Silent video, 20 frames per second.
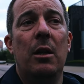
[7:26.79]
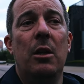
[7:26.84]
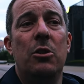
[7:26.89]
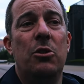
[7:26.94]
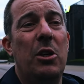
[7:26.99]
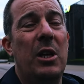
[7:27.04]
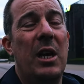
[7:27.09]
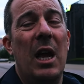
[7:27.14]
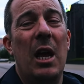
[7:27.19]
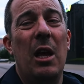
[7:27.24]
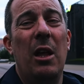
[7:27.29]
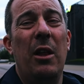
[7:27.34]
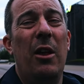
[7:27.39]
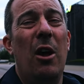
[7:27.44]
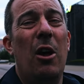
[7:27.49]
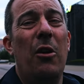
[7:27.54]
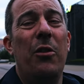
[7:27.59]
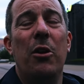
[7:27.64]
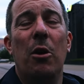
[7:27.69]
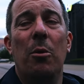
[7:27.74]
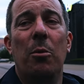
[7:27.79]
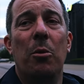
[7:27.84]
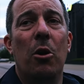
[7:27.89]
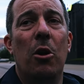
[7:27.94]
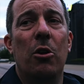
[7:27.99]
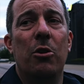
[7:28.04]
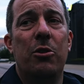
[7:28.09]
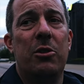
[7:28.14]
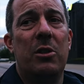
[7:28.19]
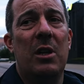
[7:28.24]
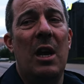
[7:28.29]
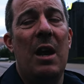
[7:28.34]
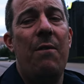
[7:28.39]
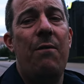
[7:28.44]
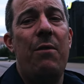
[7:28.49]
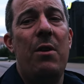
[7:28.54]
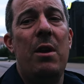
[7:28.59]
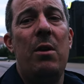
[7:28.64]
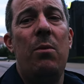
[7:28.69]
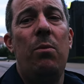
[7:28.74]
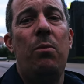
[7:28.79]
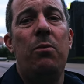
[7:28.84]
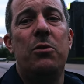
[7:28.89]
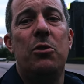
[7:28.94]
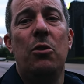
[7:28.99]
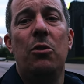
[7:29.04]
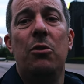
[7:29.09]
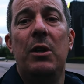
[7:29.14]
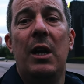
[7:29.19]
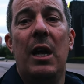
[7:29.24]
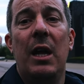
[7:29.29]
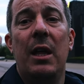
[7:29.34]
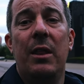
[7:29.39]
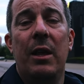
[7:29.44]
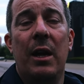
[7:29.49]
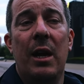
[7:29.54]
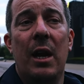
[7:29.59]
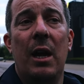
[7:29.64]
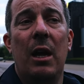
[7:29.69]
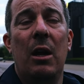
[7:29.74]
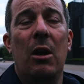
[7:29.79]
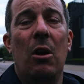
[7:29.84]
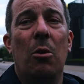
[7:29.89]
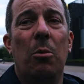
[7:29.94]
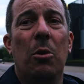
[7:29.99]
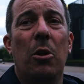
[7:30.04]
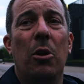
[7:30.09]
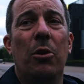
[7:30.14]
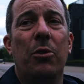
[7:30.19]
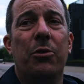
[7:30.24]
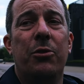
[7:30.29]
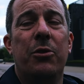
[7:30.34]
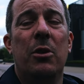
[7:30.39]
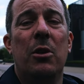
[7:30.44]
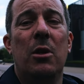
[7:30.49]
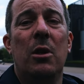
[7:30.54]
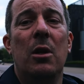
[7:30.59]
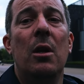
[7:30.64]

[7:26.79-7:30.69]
so you get all the uploads every Sunday that I upload.